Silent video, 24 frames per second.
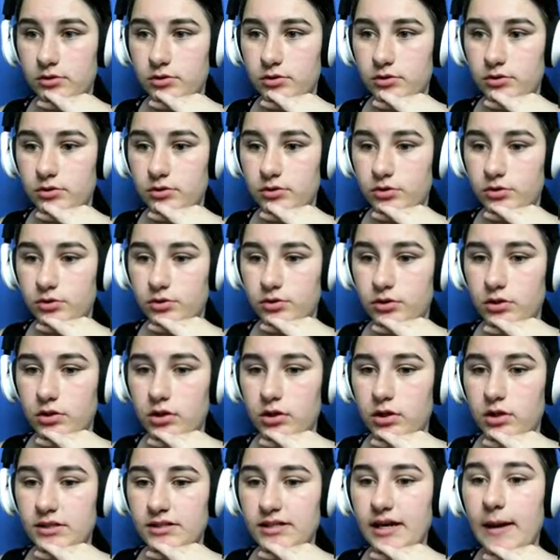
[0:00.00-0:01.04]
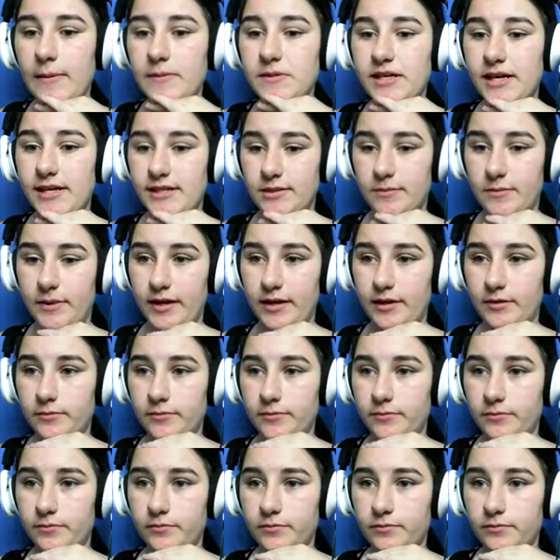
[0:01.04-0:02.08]
The Spy Master.
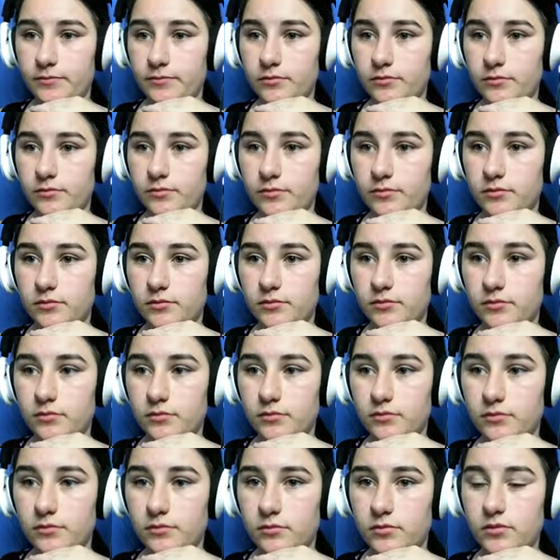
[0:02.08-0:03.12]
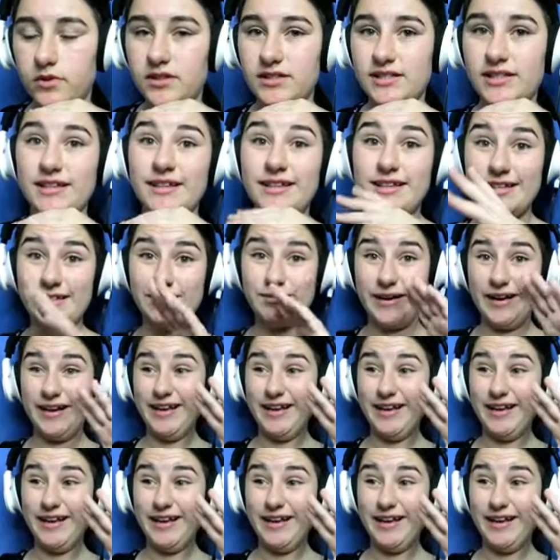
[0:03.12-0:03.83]
Drake Master. Court Wizard.